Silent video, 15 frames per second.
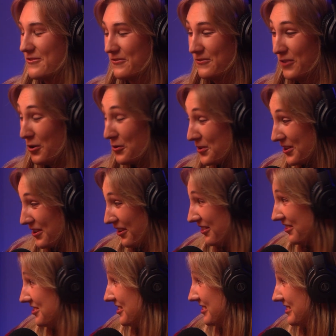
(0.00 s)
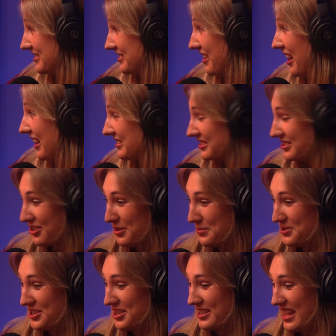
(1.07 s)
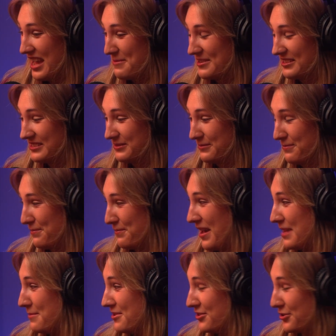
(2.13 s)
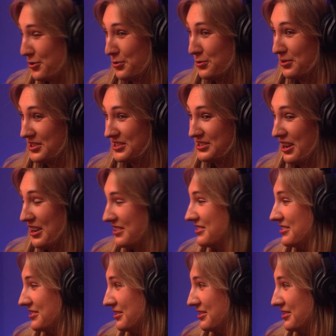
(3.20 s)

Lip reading: volcanologist, isotope geochemist, maybe the coolest scientist